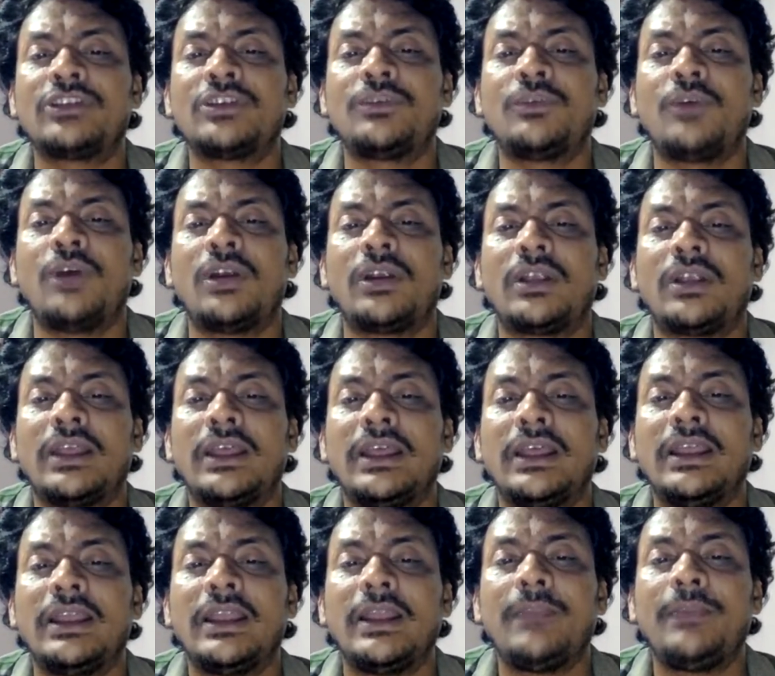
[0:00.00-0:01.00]
what?
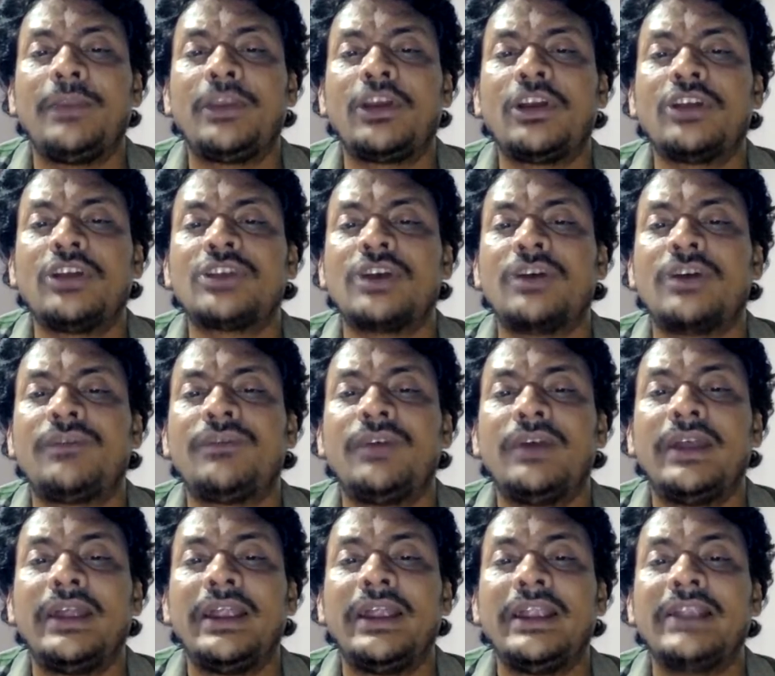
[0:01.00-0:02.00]
Now because of
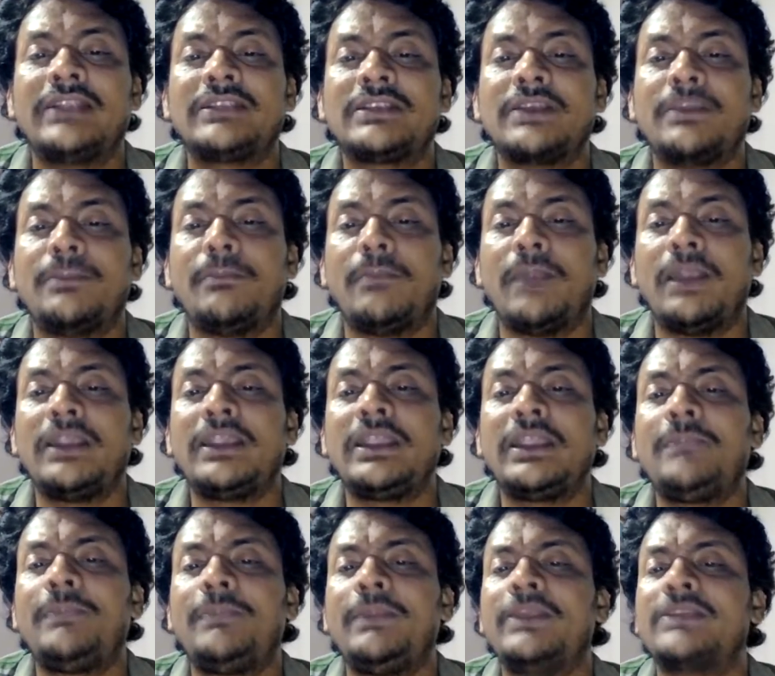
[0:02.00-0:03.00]
it's a
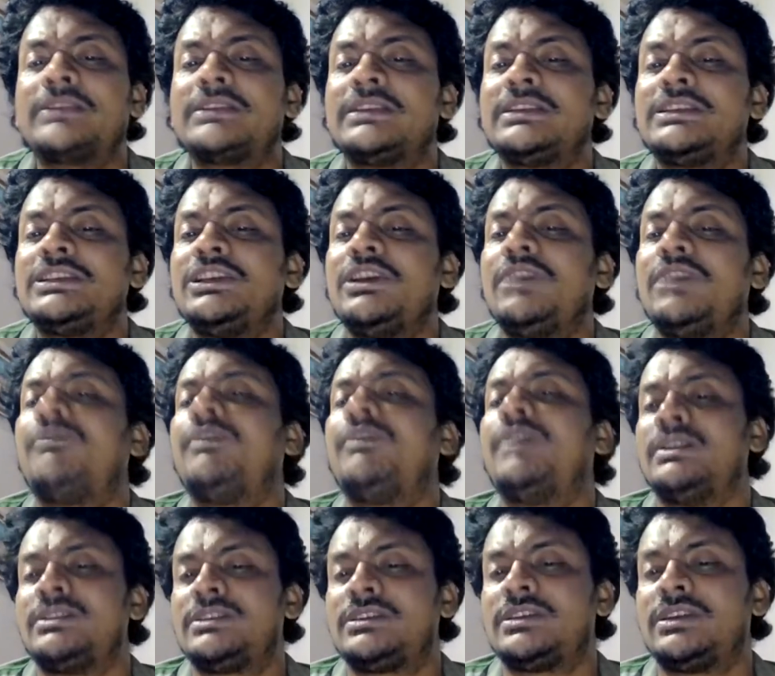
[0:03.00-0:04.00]
multiplicity of
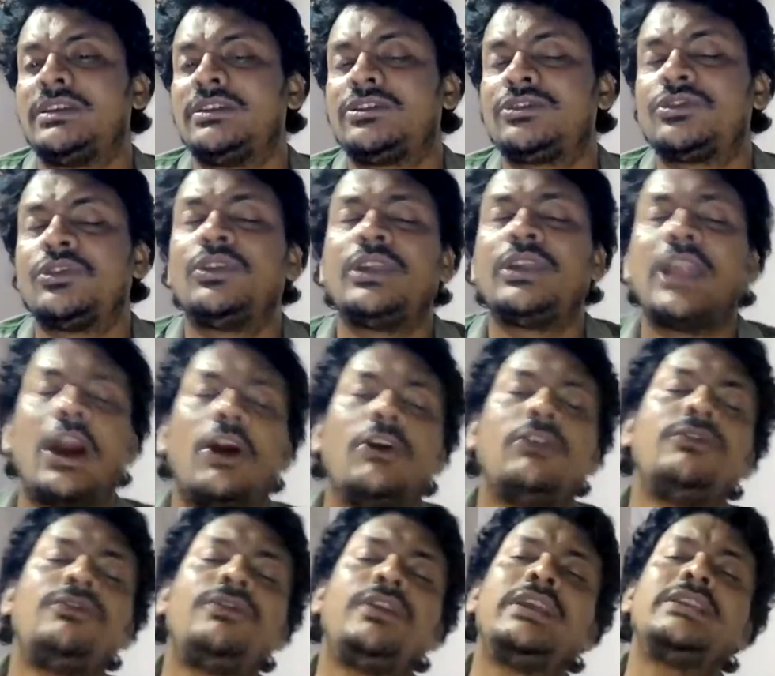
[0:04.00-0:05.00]
function. So
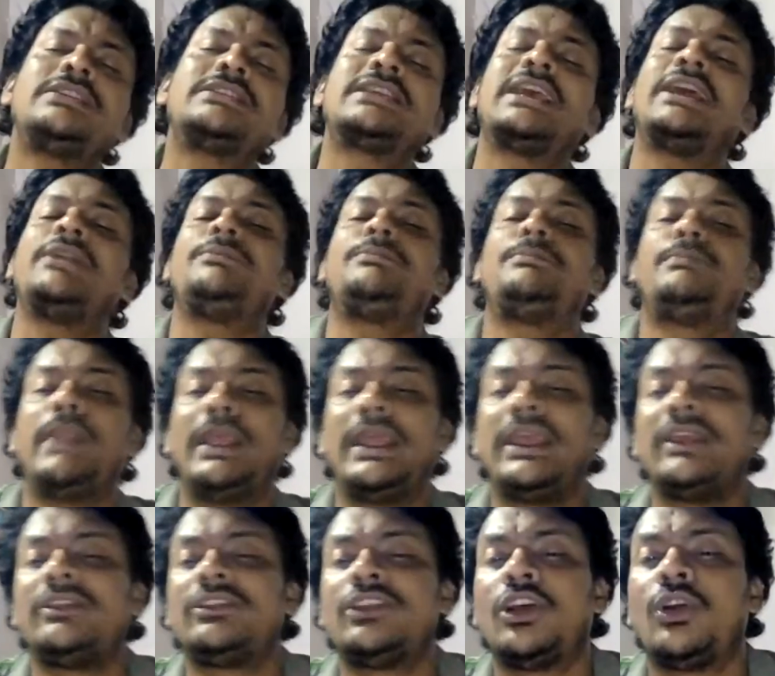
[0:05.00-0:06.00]
noun phrase can
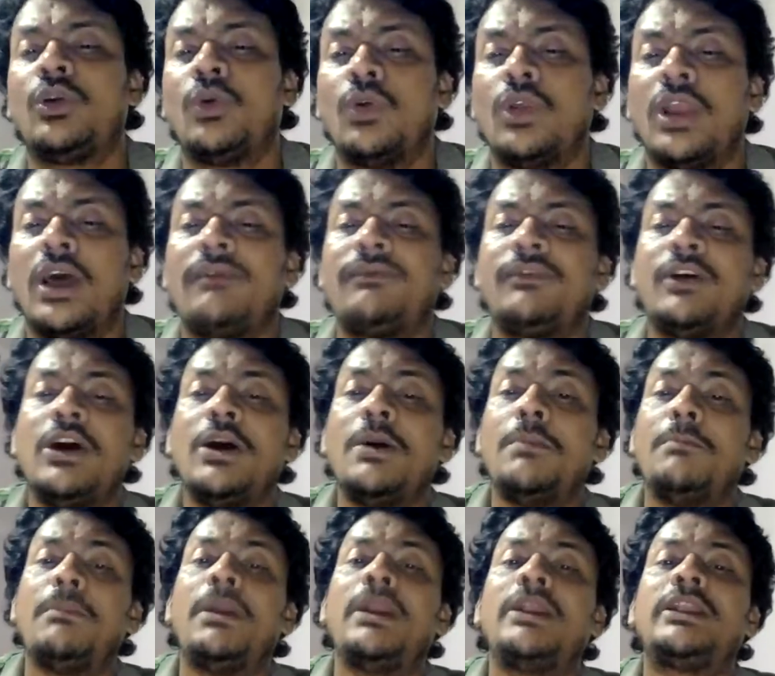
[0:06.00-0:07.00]
play the role of
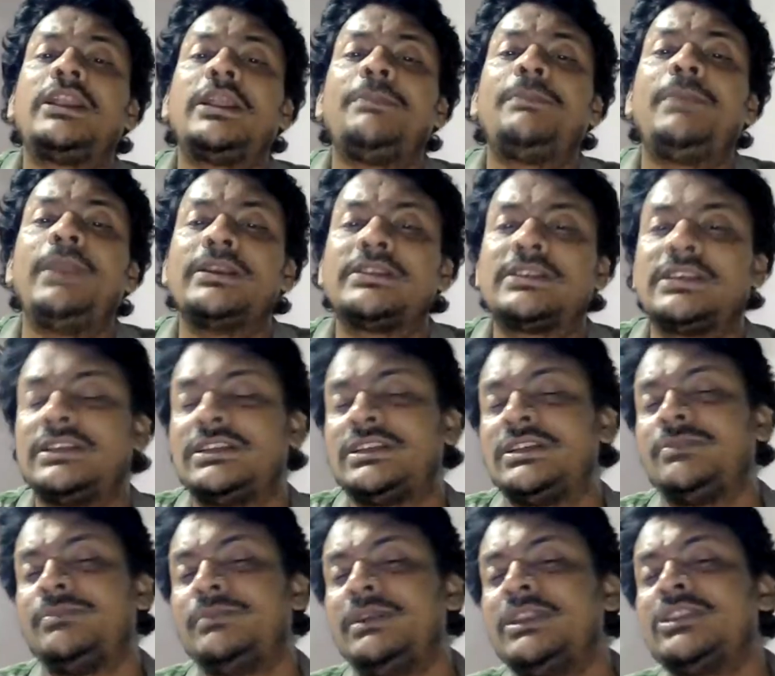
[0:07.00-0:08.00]

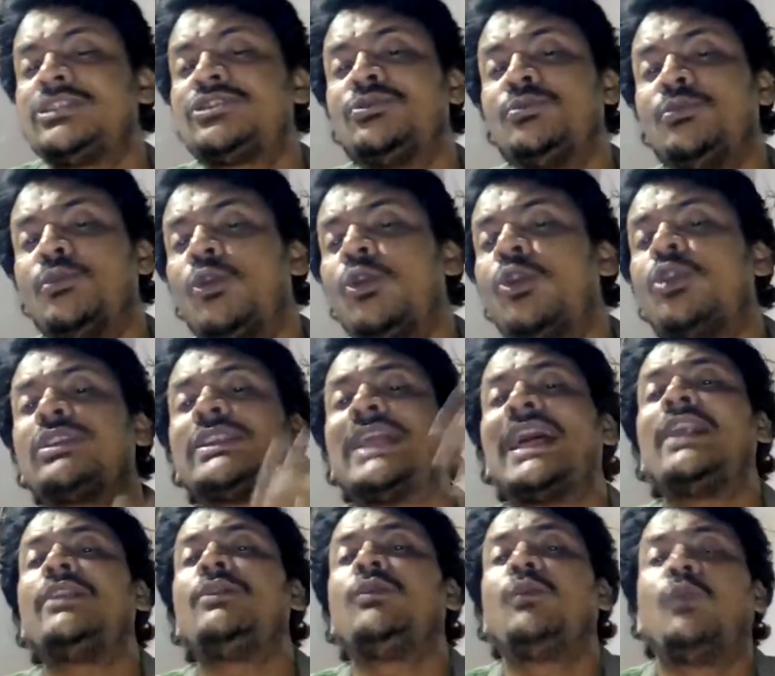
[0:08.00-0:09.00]
multiplicity, means more
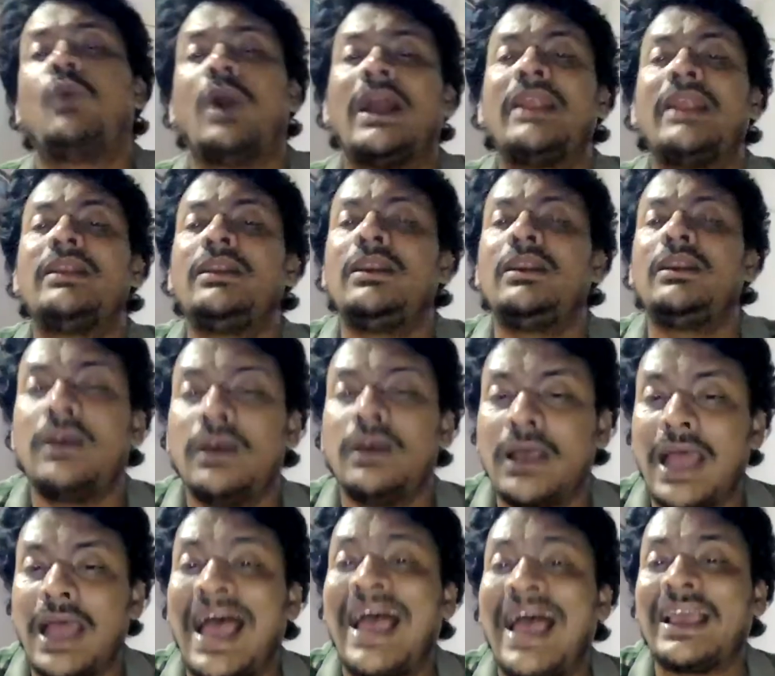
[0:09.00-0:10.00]
than one
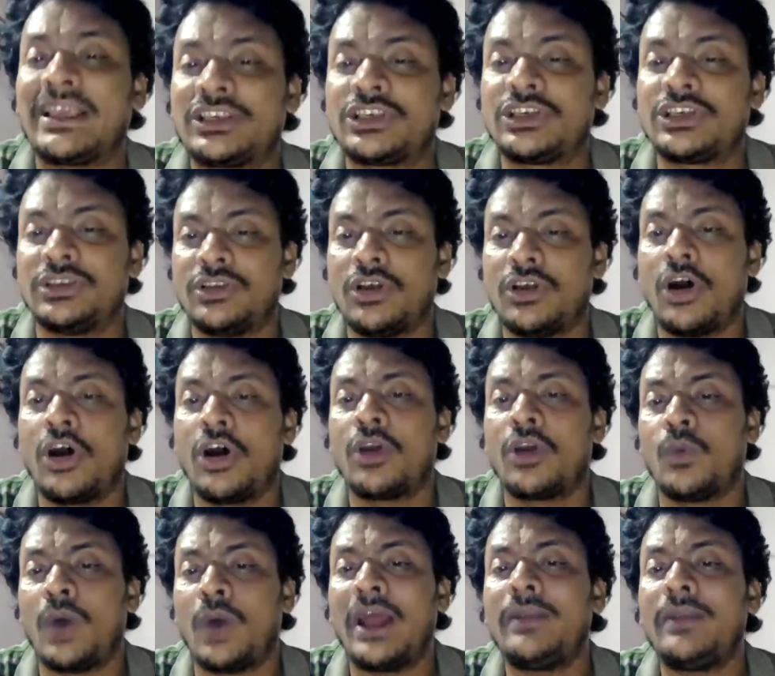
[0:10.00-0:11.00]
action or
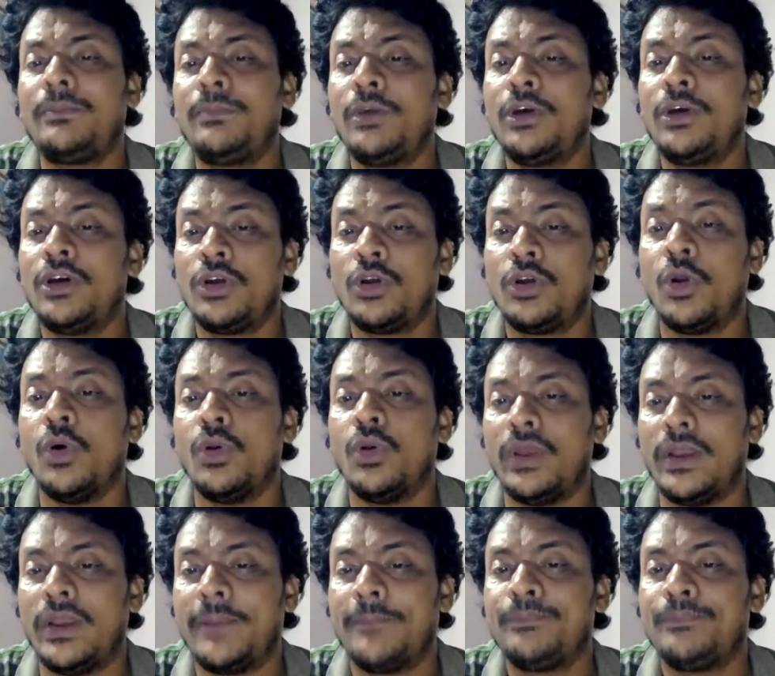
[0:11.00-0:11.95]
one role.